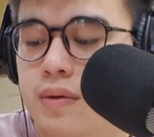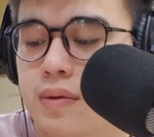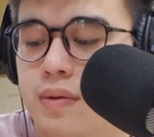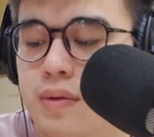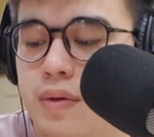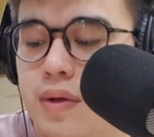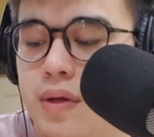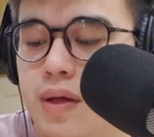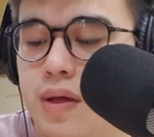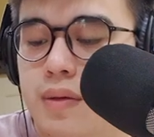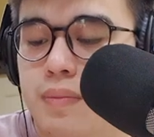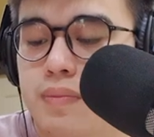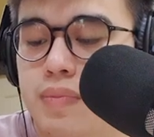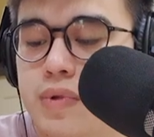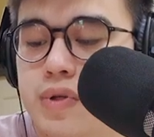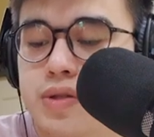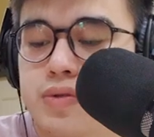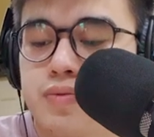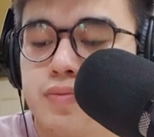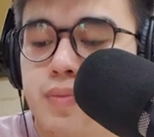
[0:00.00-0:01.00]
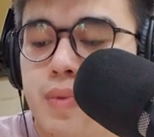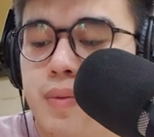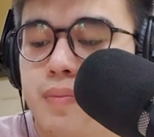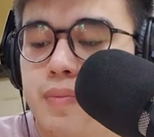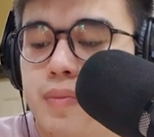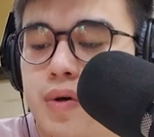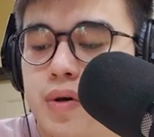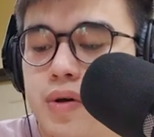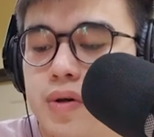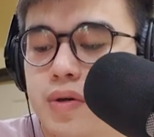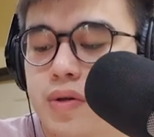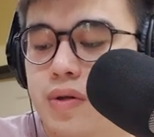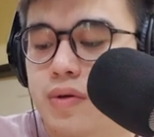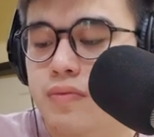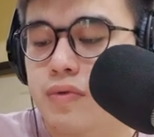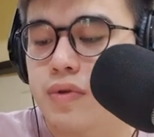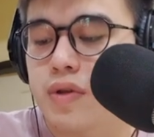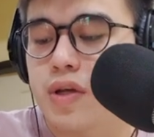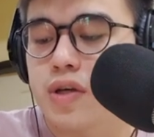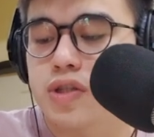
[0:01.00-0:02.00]
Okay, please remember the
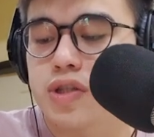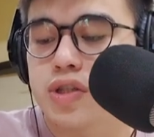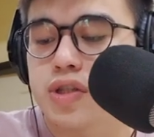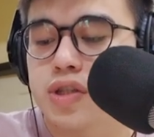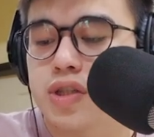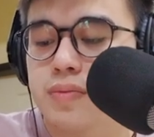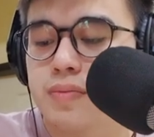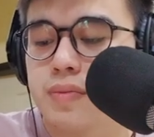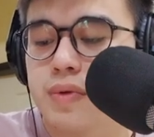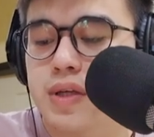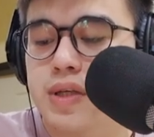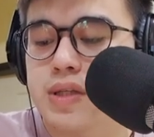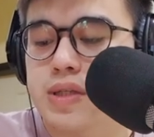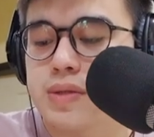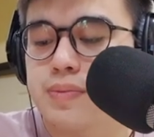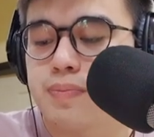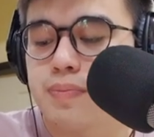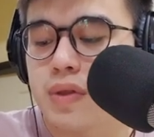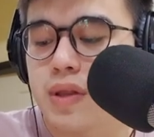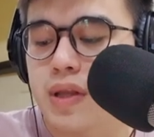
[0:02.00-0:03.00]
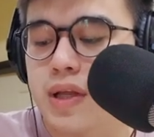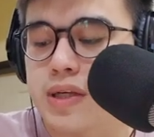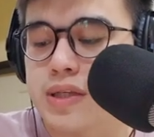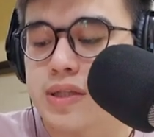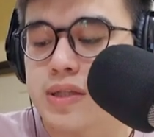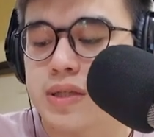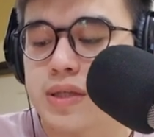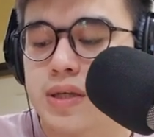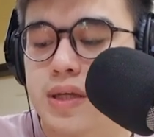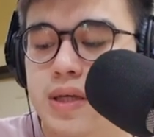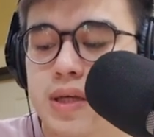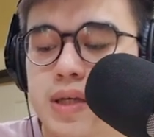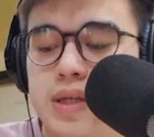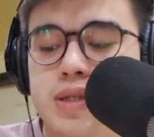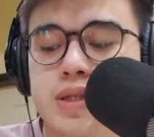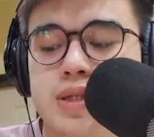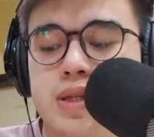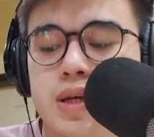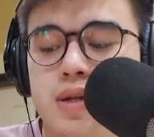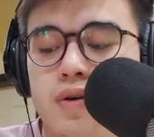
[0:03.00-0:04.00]
relationship is plus
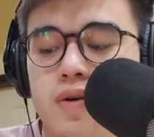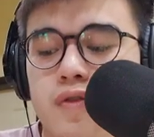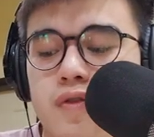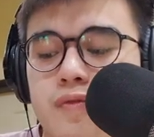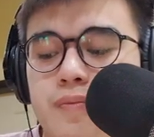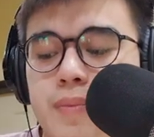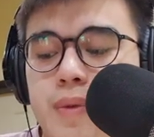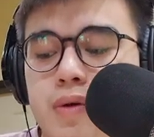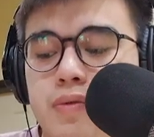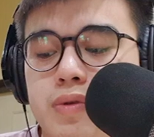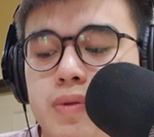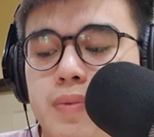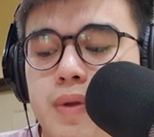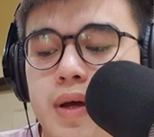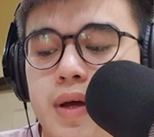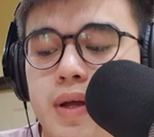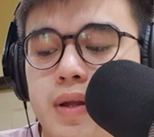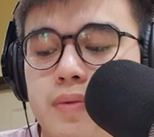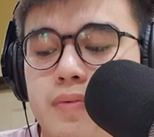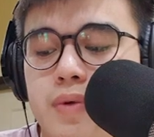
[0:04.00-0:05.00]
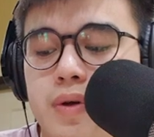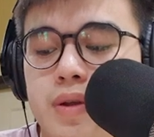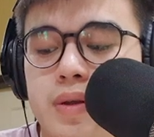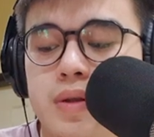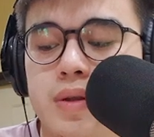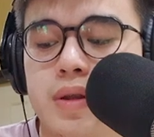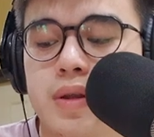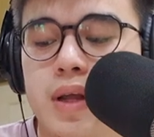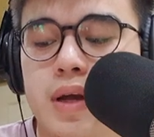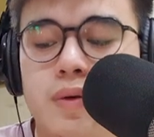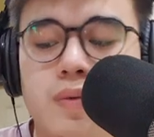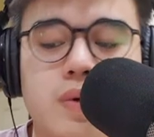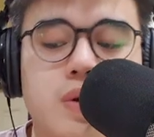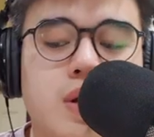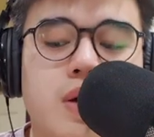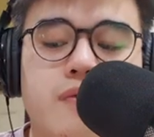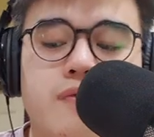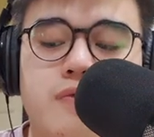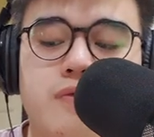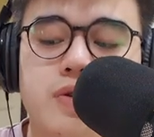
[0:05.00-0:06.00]
instead of multiply, what
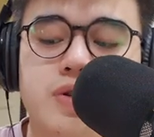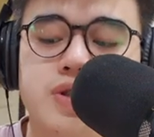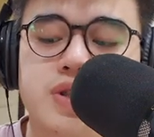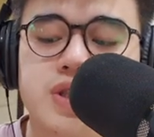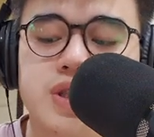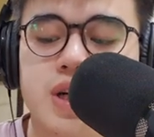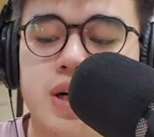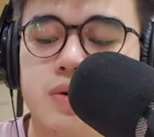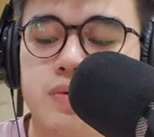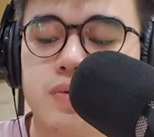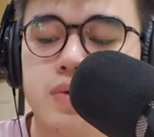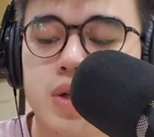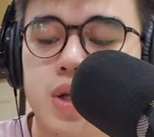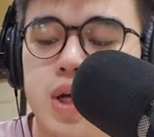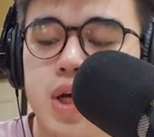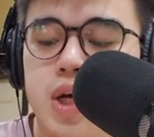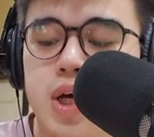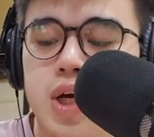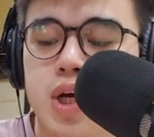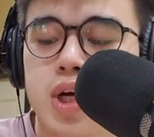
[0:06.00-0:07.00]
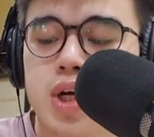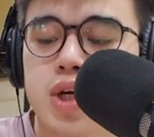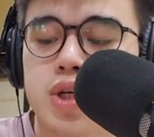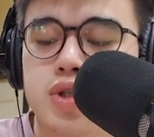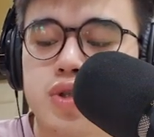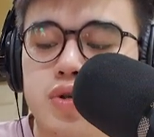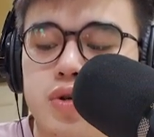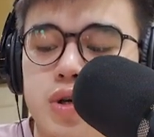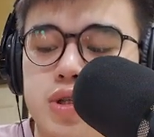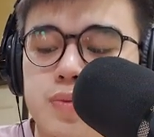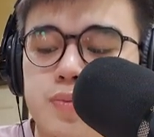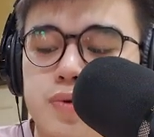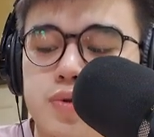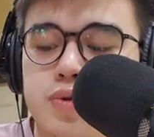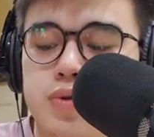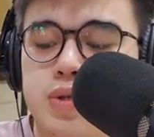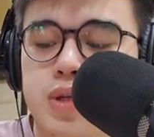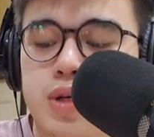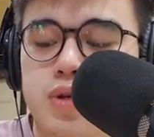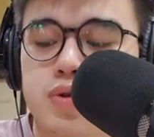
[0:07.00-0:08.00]
I've written down. So you're supposed
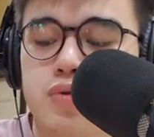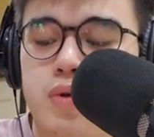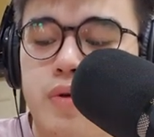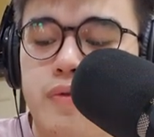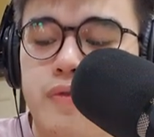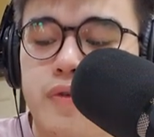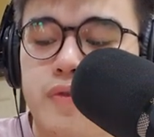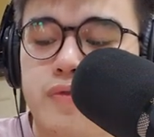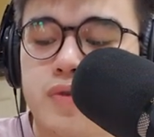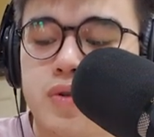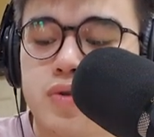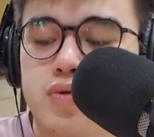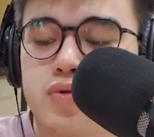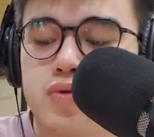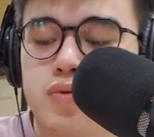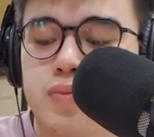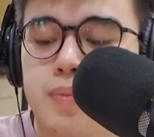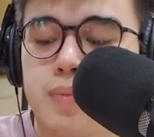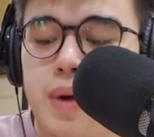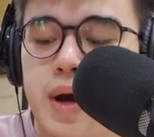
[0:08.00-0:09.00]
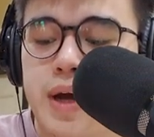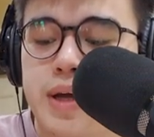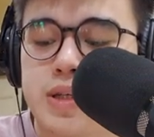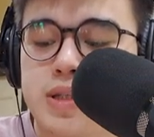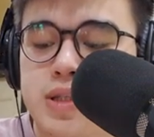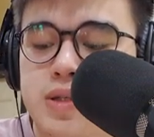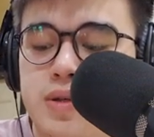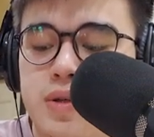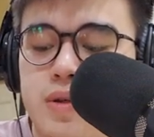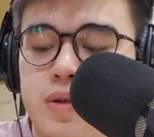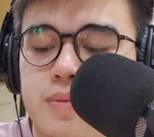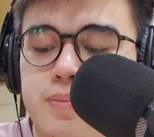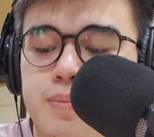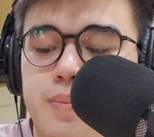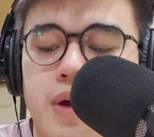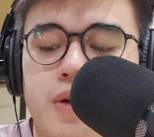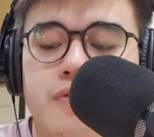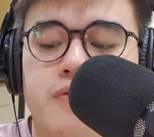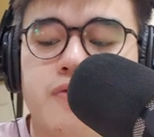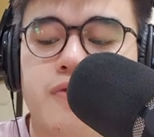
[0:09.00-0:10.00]
to take 252 minus
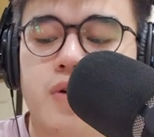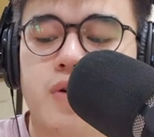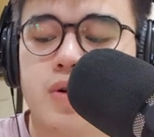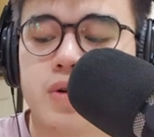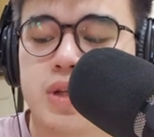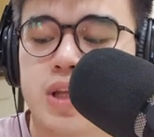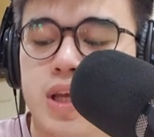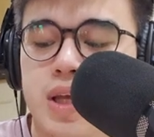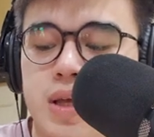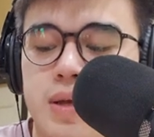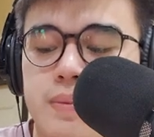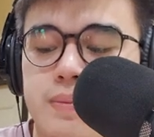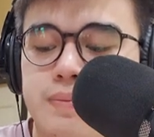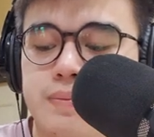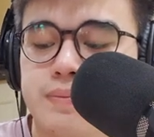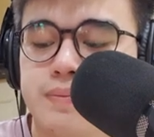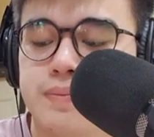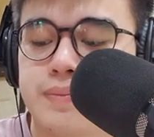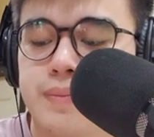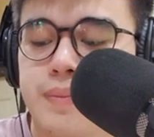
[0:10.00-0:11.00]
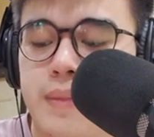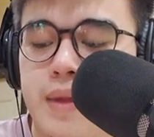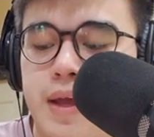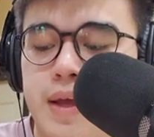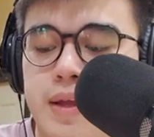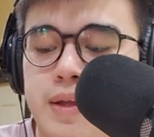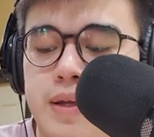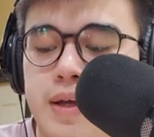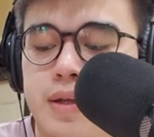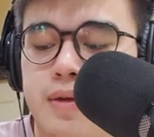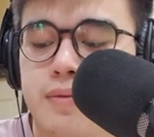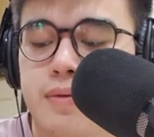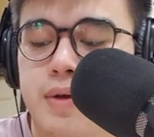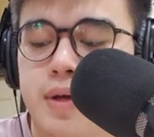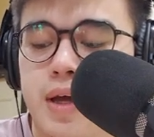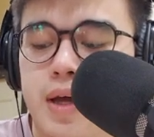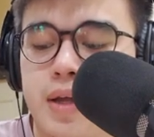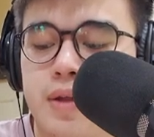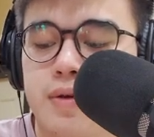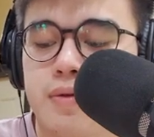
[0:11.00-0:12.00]
by 40, and then you will
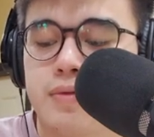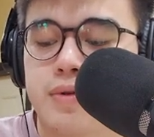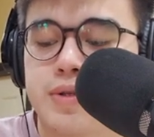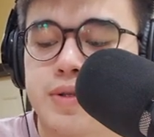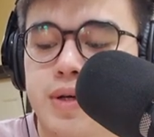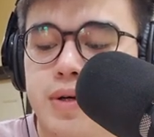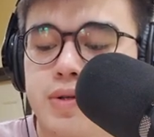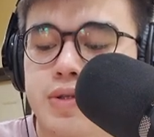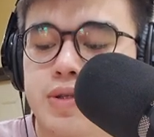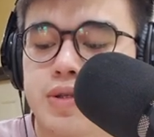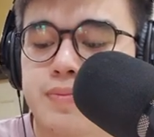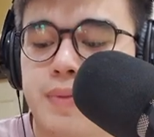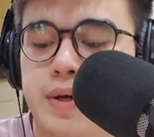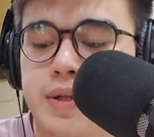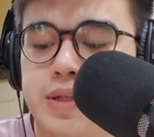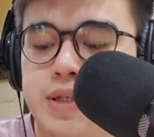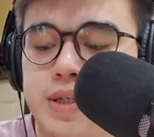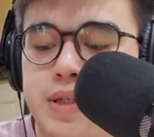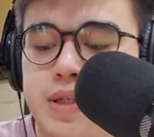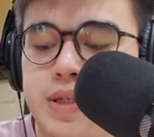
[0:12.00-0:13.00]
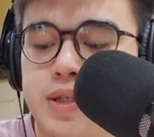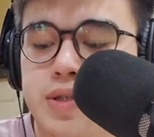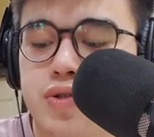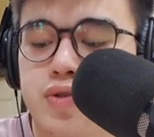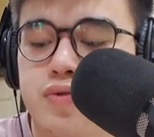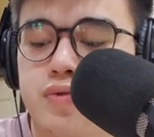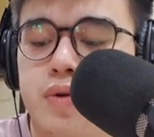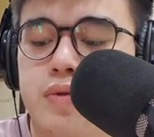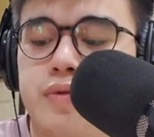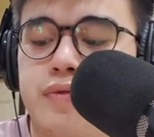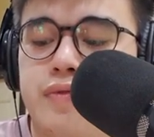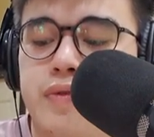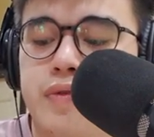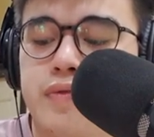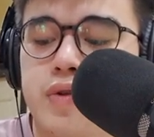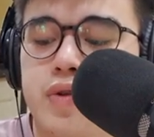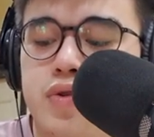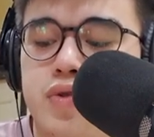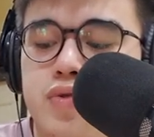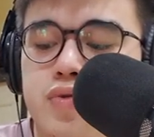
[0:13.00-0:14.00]
get your results by taking
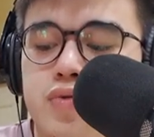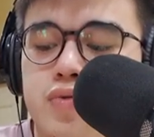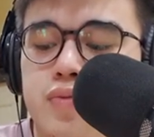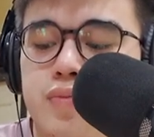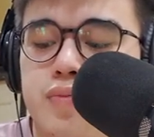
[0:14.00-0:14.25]
252